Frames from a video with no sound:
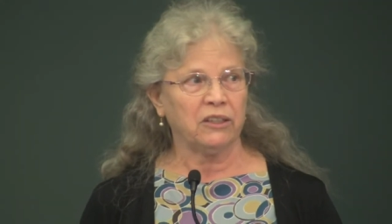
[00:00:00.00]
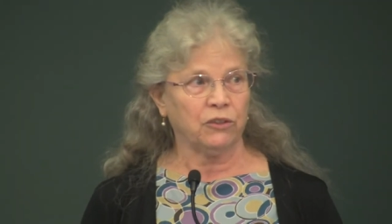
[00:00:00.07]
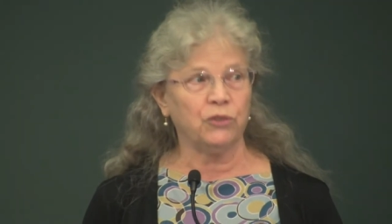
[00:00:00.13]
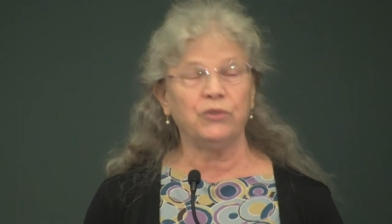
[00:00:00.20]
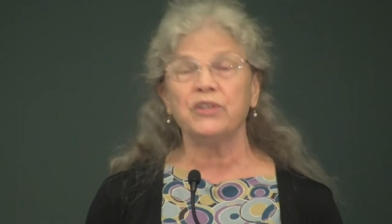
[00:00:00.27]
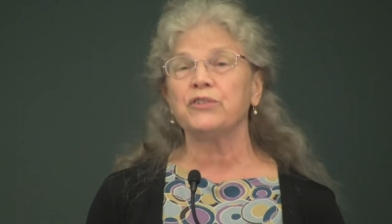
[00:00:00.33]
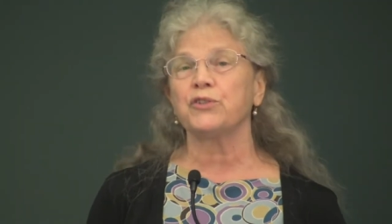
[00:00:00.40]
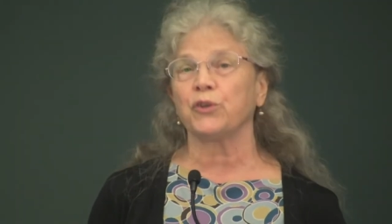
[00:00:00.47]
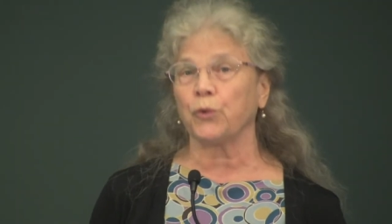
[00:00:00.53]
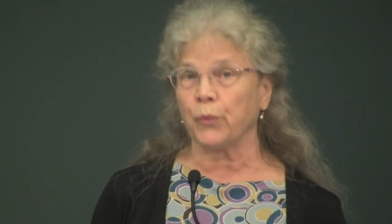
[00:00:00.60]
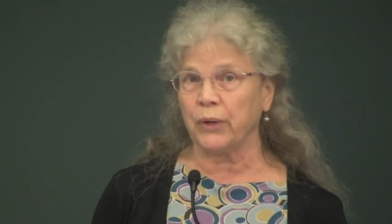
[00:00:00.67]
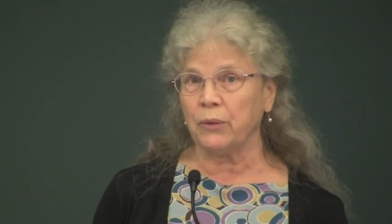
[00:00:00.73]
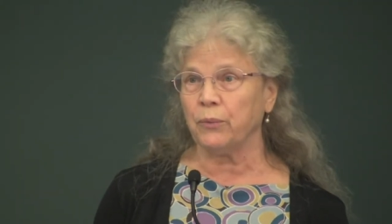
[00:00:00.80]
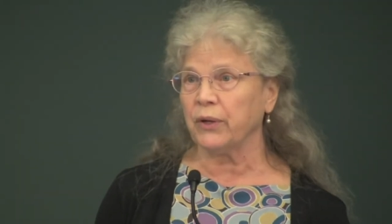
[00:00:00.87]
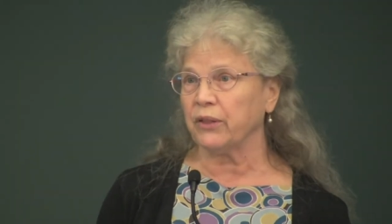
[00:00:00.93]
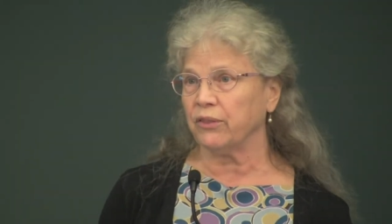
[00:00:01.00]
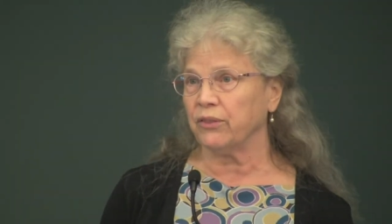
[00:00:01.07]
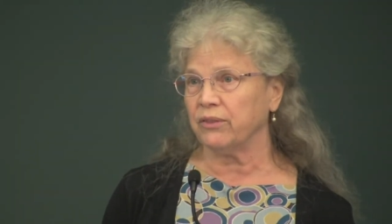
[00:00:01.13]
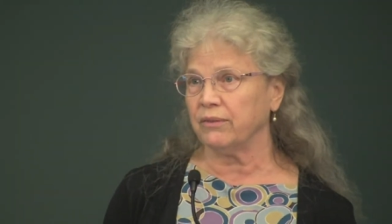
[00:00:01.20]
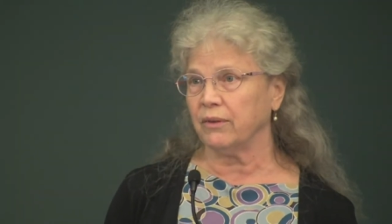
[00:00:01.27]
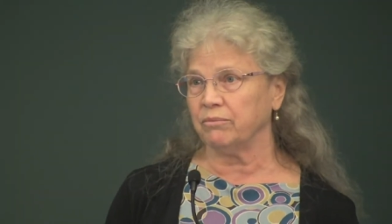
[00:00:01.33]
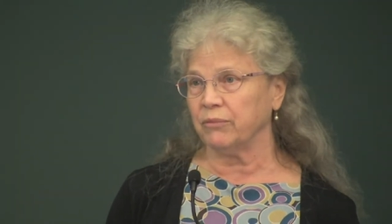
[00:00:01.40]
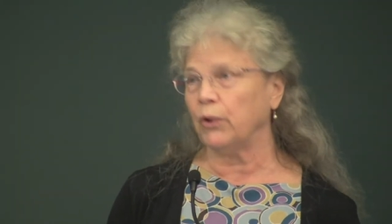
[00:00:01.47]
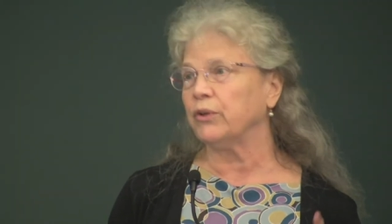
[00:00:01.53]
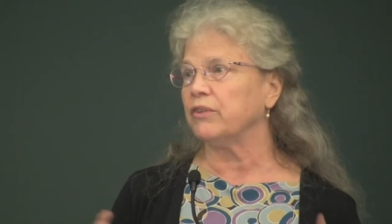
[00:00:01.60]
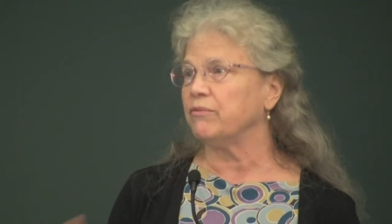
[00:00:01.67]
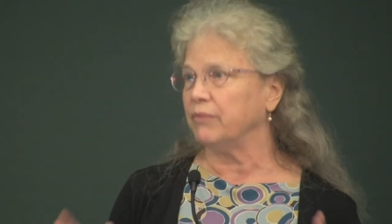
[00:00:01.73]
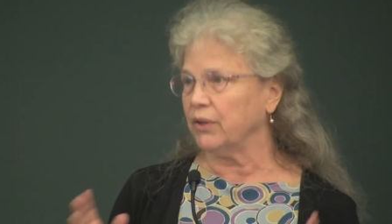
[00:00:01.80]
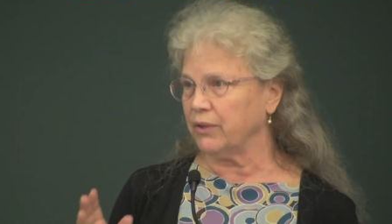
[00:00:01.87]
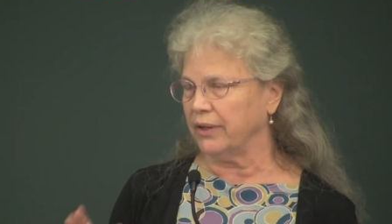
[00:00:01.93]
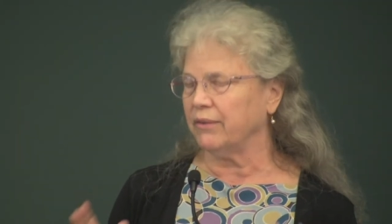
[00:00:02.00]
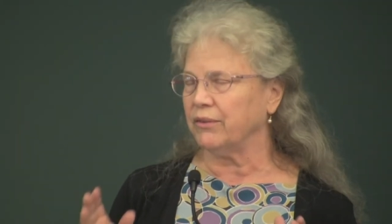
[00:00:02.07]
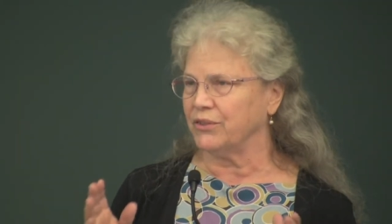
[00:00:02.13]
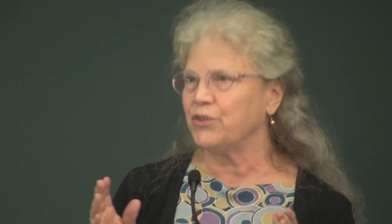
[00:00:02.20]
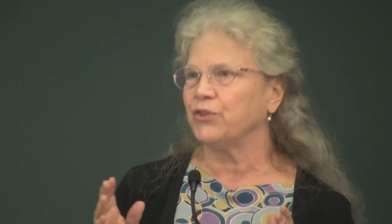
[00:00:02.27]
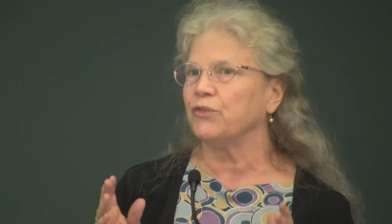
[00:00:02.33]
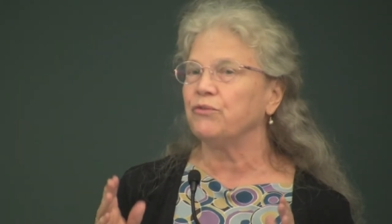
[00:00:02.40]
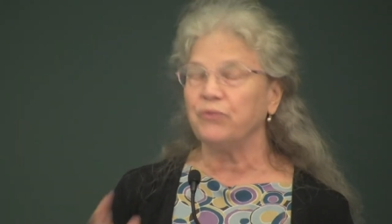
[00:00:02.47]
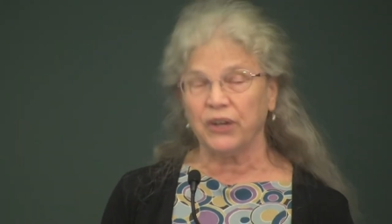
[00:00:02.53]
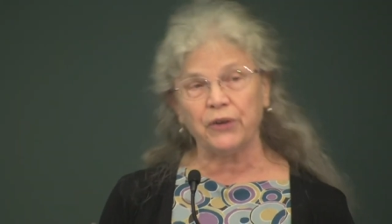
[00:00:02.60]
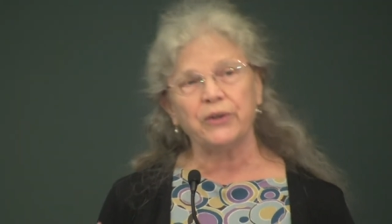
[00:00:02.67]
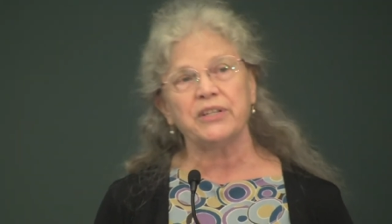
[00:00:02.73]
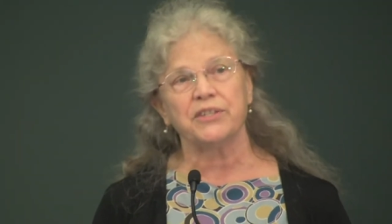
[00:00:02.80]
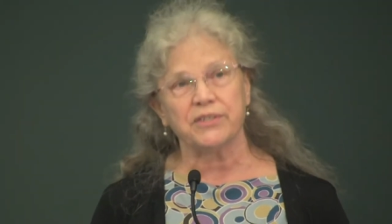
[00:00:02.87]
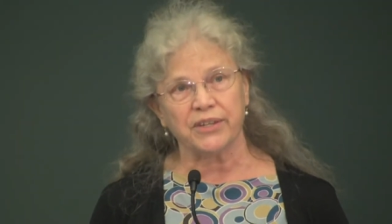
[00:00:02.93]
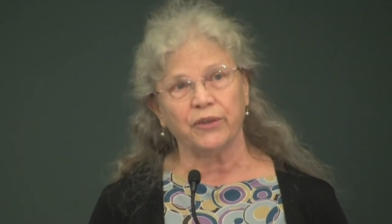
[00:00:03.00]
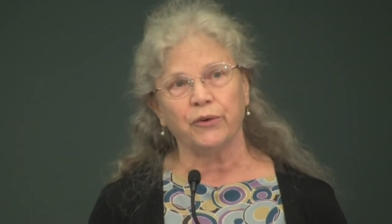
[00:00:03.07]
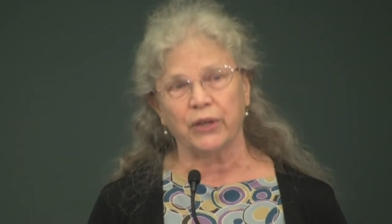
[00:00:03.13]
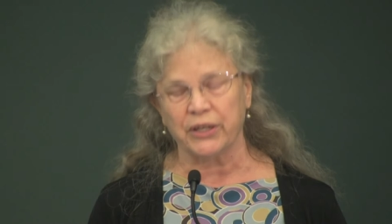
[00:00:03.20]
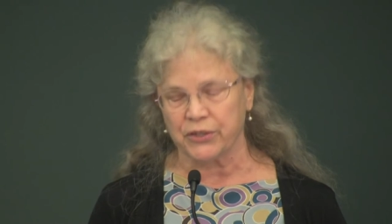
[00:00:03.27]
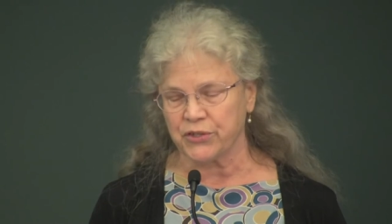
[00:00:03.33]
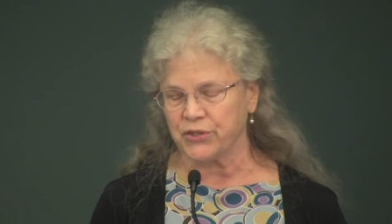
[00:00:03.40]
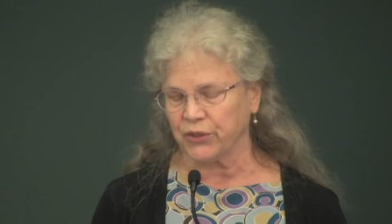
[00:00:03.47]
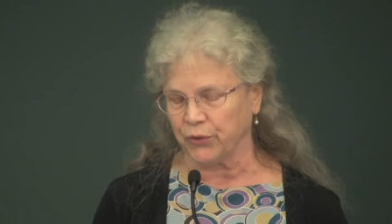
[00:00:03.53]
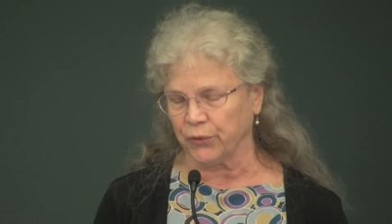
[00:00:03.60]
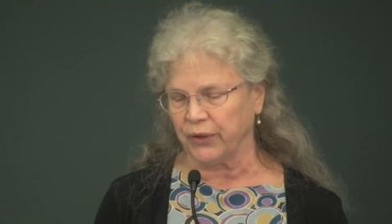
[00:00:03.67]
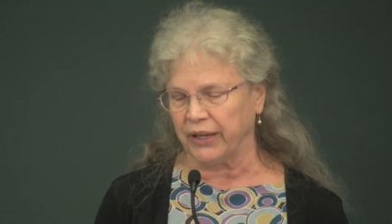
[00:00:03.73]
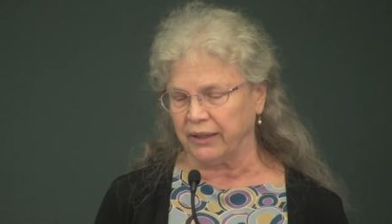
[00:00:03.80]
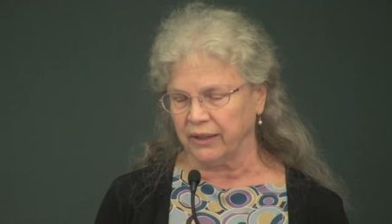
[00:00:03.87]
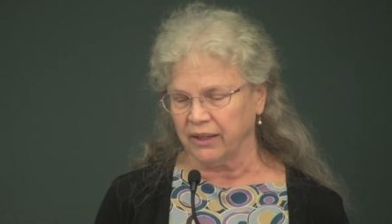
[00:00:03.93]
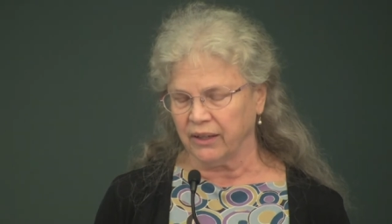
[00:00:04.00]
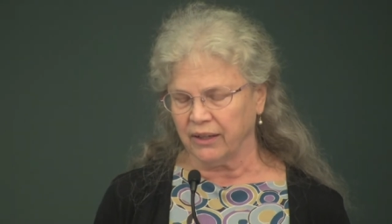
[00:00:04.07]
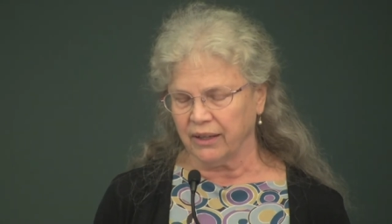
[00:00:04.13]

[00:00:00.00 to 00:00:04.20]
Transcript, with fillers: you disagree with on a, to a very serious degree?